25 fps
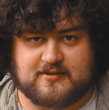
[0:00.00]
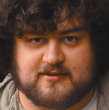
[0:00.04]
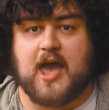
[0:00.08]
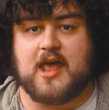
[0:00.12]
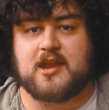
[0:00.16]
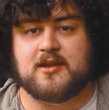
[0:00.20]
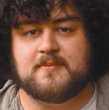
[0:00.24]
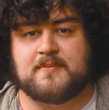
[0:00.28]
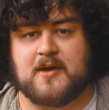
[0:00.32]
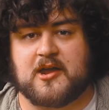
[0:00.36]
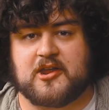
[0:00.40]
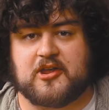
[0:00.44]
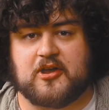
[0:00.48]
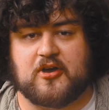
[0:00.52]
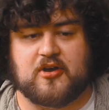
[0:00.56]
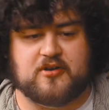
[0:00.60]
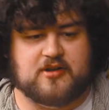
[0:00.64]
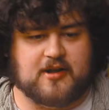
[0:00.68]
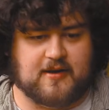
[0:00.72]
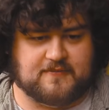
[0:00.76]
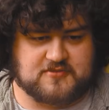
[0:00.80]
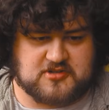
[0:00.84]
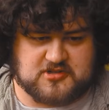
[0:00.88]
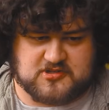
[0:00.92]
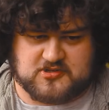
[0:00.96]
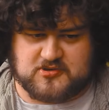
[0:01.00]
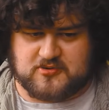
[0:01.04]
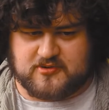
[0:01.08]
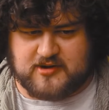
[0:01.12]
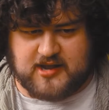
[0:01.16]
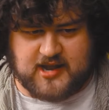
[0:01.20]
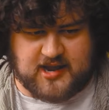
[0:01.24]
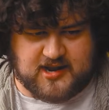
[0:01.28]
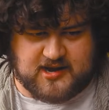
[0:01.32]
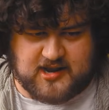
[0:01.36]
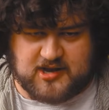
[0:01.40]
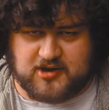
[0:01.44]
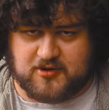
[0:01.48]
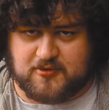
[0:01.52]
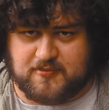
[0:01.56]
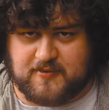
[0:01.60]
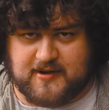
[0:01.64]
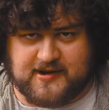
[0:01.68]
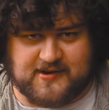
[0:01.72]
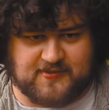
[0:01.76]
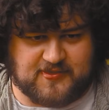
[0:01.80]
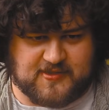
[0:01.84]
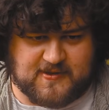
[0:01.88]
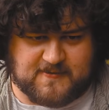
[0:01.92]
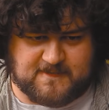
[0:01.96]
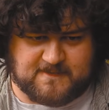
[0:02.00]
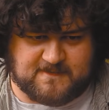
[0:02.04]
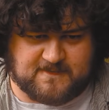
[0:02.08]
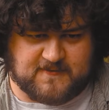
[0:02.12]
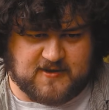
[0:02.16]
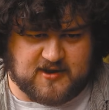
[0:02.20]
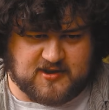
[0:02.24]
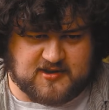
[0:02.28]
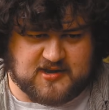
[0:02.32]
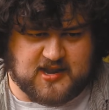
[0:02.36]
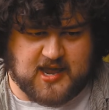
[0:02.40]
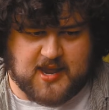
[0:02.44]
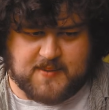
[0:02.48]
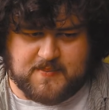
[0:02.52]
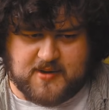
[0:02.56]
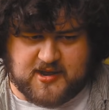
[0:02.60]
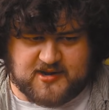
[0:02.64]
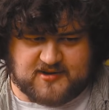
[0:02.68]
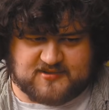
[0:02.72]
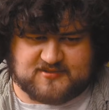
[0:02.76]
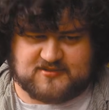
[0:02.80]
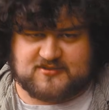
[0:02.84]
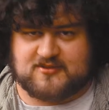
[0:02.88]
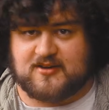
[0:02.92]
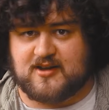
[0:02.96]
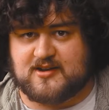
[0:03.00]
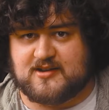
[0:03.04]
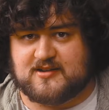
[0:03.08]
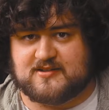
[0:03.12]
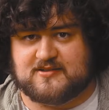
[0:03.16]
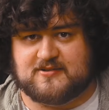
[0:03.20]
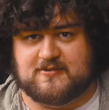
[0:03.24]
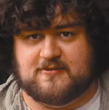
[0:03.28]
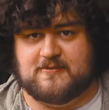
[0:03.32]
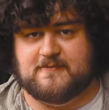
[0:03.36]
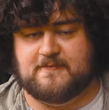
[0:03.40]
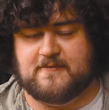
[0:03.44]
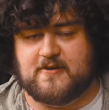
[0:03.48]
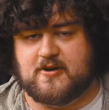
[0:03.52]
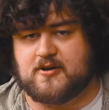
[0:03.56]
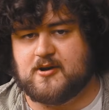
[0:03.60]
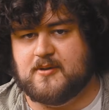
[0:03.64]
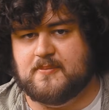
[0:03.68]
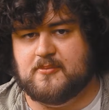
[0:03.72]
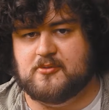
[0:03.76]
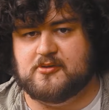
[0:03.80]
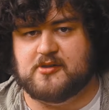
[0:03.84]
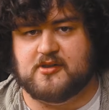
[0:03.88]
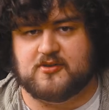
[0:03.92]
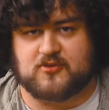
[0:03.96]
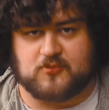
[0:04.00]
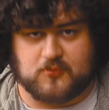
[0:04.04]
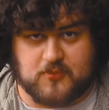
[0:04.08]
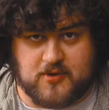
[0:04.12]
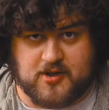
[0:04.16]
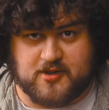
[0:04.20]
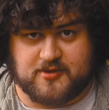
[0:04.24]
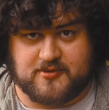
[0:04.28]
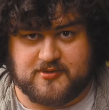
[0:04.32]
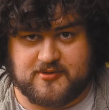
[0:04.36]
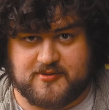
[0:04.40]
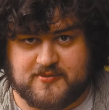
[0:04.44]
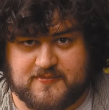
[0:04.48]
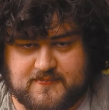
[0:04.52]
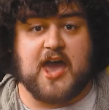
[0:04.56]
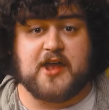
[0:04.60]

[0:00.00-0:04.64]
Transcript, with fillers: And in my code, I've just gone ahead and created that feed name and assigned it to a variable as well.